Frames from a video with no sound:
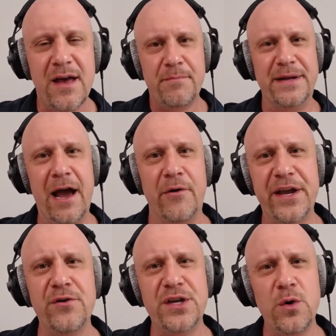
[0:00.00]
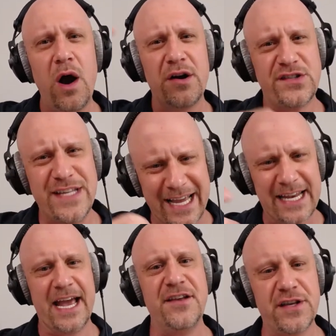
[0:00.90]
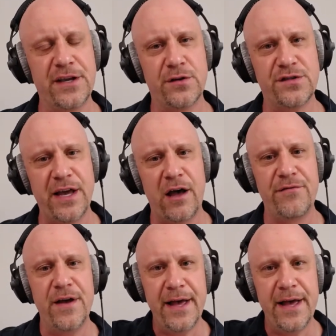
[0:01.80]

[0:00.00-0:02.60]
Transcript: but now here you are second-guessing yourself,